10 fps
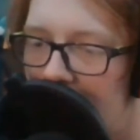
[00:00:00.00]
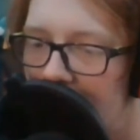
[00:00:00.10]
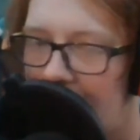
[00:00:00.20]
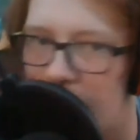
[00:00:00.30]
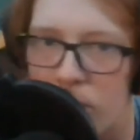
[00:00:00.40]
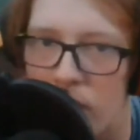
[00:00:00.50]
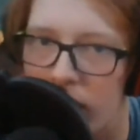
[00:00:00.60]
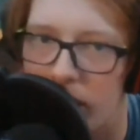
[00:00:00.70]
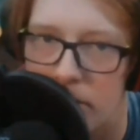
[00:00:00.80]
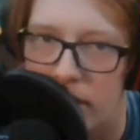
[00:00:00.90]

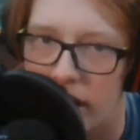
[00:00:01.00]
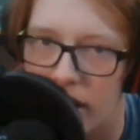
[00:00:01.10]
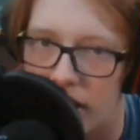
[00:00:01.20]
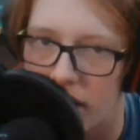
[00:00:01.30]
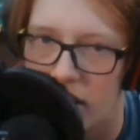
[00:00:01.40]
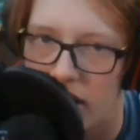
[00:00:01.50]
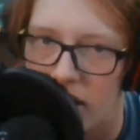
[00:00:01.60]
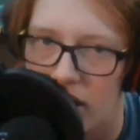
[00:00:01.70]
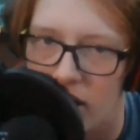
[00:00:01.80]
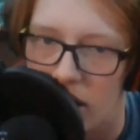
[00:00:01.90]
library, play a
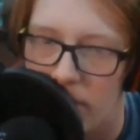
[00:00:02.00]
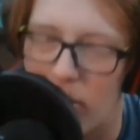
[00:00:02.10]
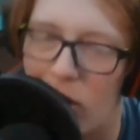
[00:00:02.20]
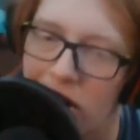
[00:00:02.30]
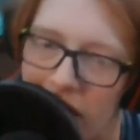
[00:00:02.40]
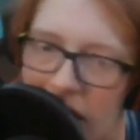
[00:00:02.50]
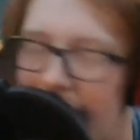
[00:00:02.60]
Mario game.